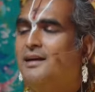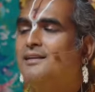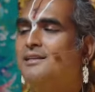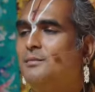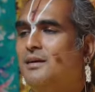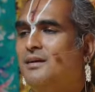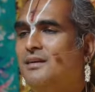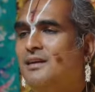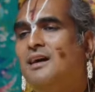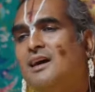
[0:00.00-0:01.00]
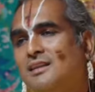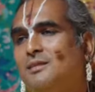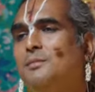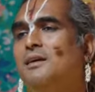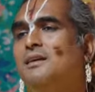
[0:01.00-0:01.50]
the Atma, and
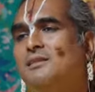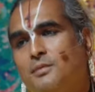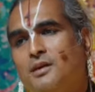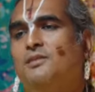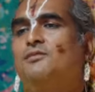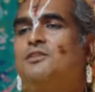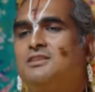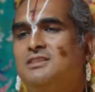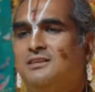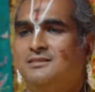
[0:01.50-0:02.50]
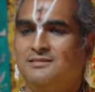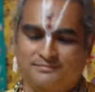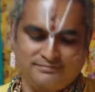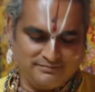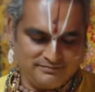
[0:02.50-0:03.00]
Atma is part of Krishna.
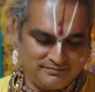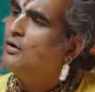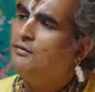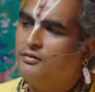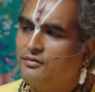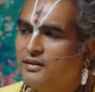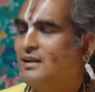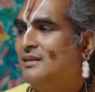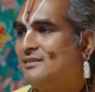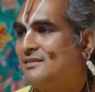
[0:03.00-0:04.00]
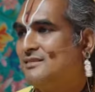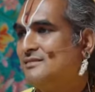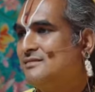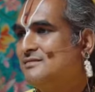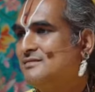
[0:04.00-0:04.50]
Ignore everything else.
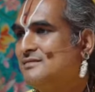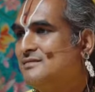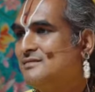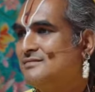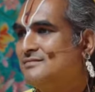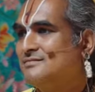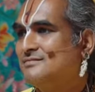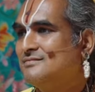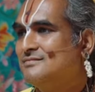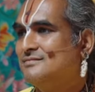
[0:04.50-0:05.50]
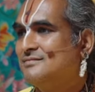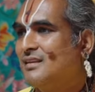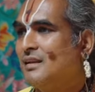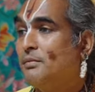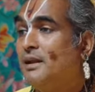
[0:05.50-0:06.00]

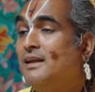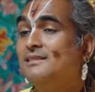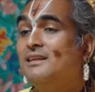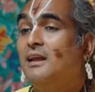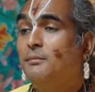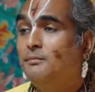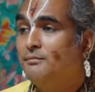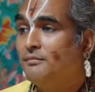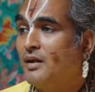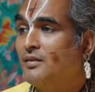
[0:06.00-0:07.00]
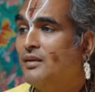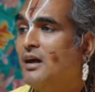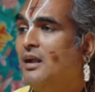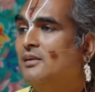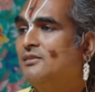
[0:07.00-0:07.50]
Place him on the
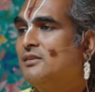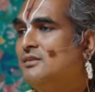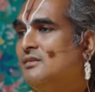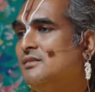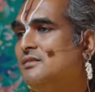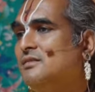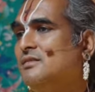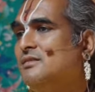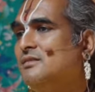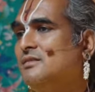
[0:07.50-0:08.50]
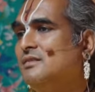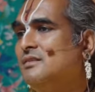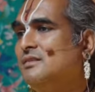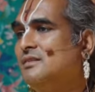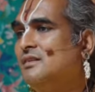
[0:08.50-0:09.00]
altar
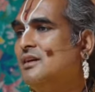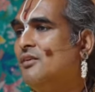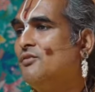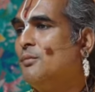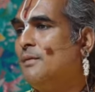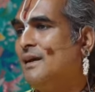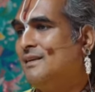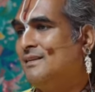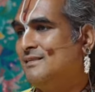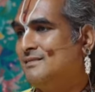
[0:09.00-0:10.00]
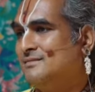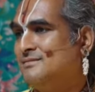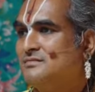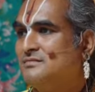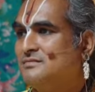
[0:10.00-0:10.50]
of your mind.
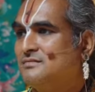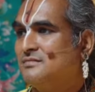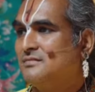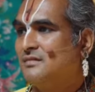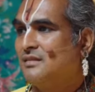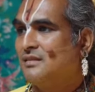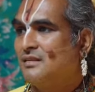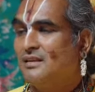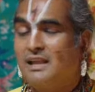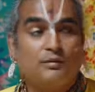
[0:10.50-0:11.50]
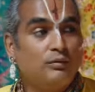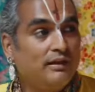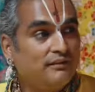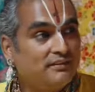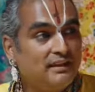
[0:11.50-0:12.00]
Like
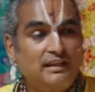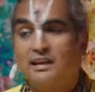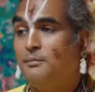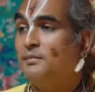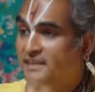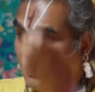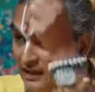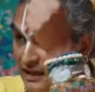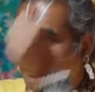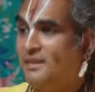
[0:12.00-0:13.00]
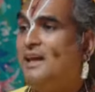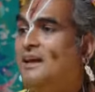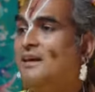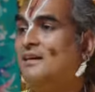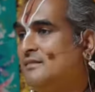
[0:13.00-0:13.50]
we have sealed him, seal him
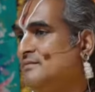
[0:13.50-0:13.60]
there.